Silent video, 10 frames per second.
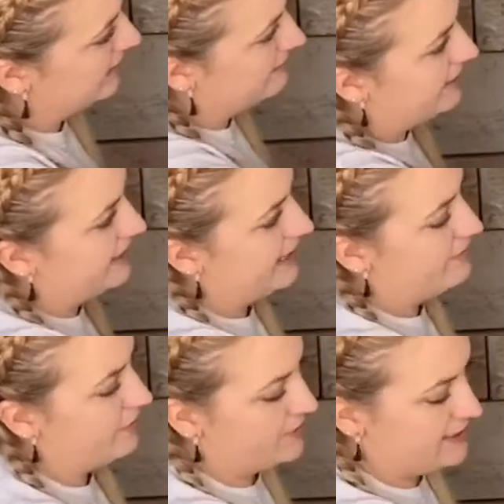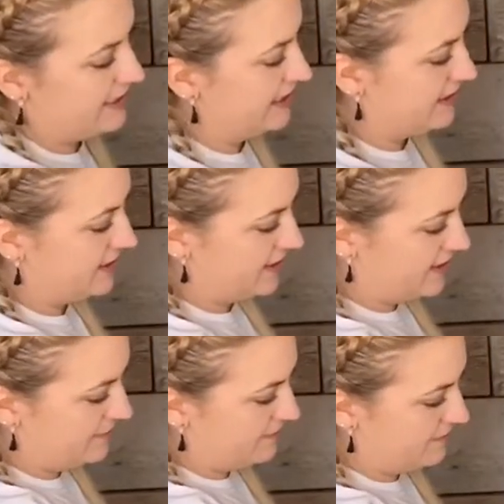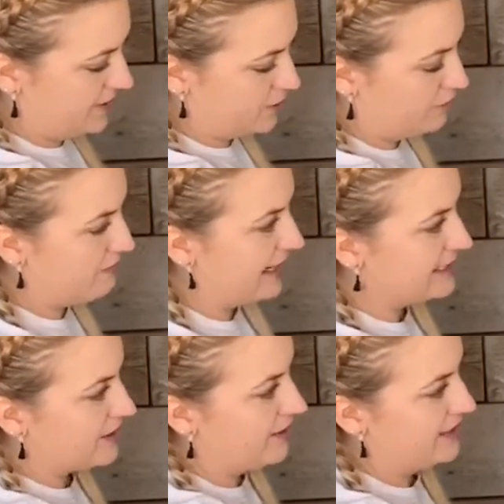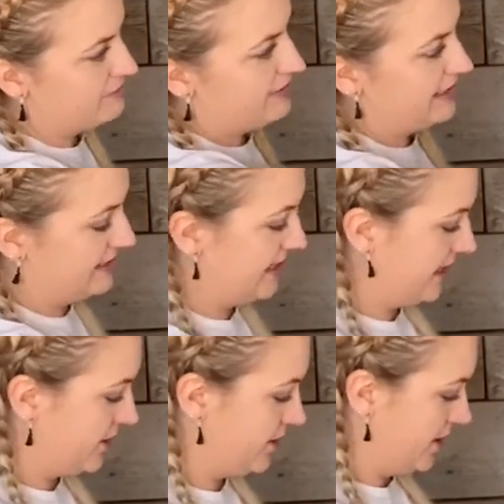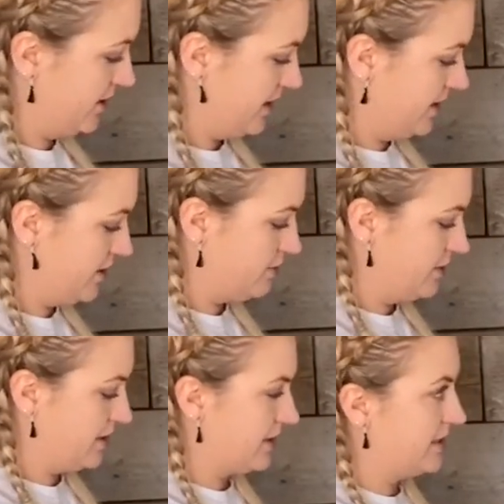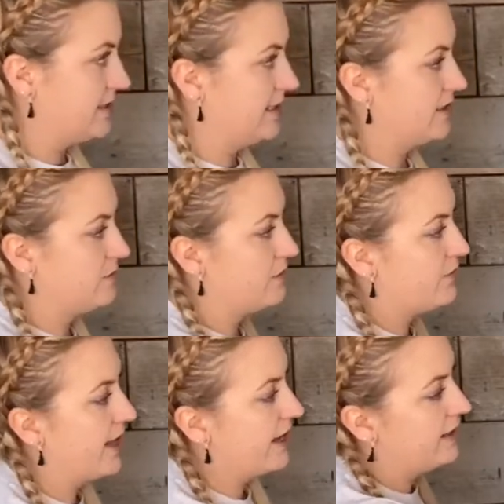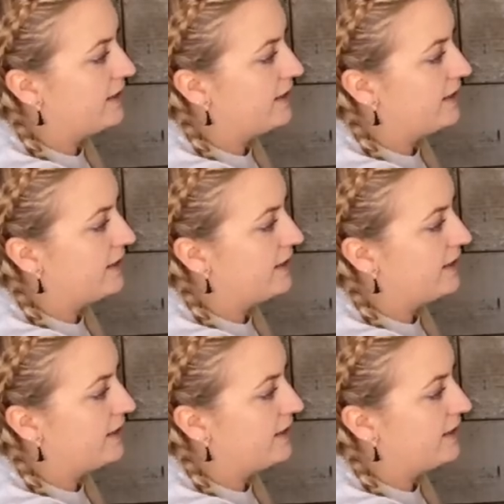But yeah, obviously the sort of base coat is really textured and I just want to continue with that.